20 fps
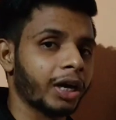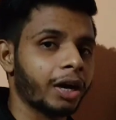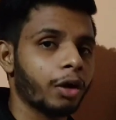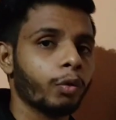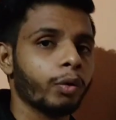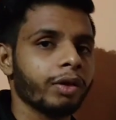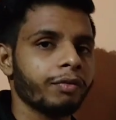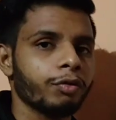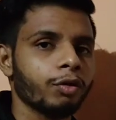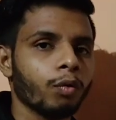check
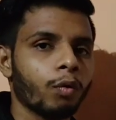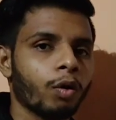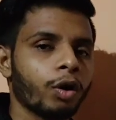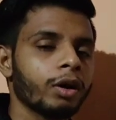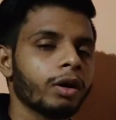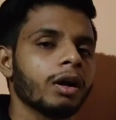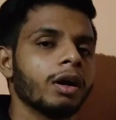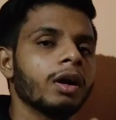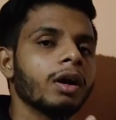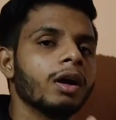out if you
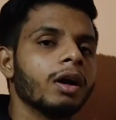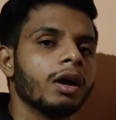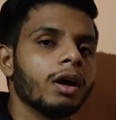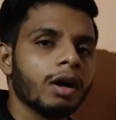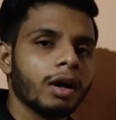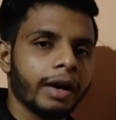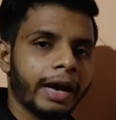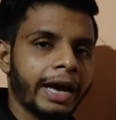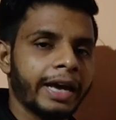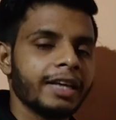want
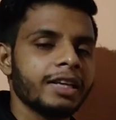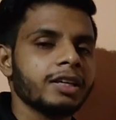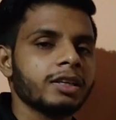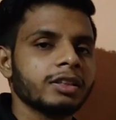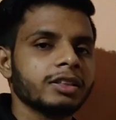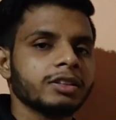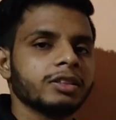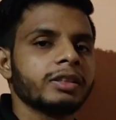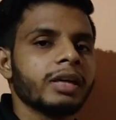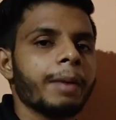
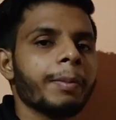any